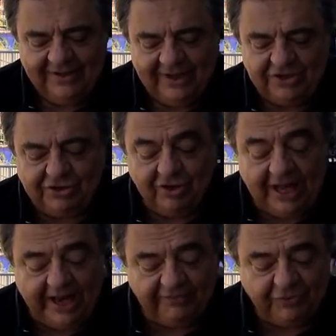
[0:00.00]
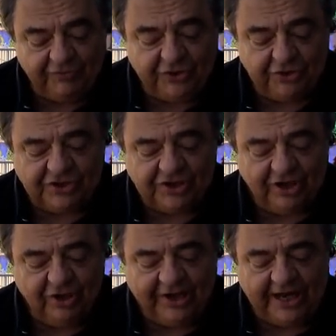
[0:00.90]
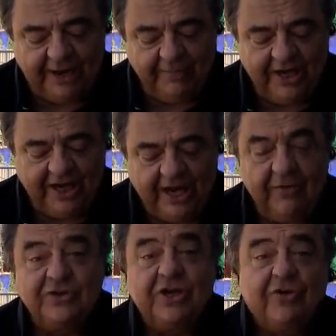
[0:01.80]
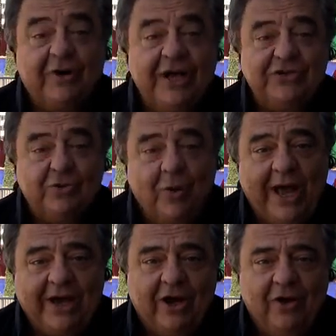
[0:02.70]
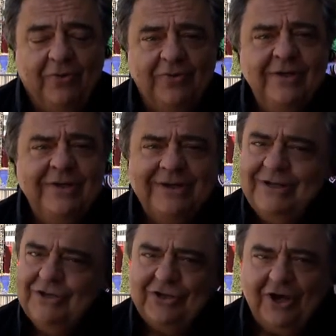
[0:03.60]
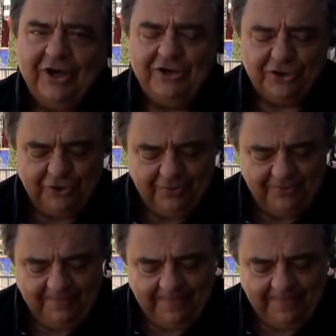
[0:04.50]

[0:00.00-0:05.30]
They soon left, with Drew still looking at me like I was a crazed wacko. Sorry, Drew.